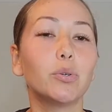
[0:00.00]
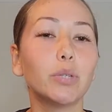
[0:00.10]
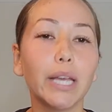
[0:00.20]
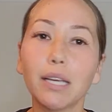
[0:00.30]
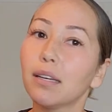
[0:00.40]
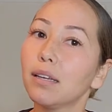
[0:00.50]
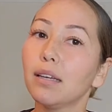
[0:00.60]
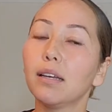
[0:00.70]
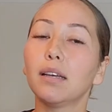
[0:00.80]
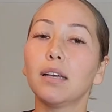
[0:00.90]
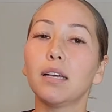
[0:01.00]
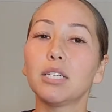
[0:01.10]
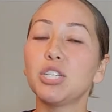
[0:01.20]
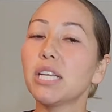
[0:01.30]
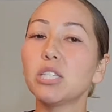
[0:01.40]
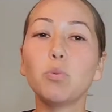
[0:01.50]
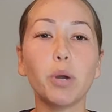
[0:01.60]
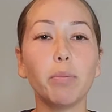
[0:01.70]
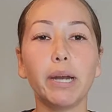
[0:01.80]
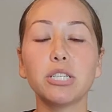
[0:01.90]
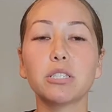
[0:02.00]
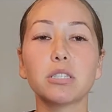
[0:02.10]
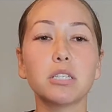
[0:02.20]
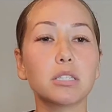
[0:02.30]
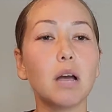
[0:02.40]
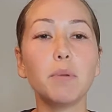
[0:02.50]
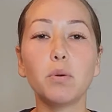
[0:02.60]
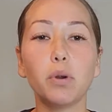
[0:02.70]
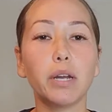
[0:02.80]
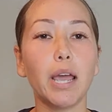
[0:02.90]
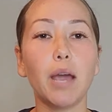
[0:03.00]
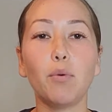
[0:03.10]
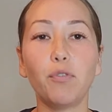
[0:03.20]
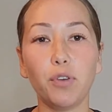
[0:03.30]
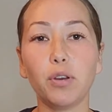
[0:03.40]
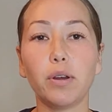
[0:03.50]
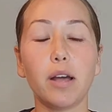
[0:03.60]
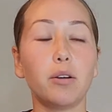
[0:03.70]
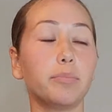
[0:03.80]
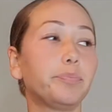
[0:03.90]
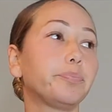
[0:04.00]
like, she's like, don't worry about it. Just come to work and we'll figure it out.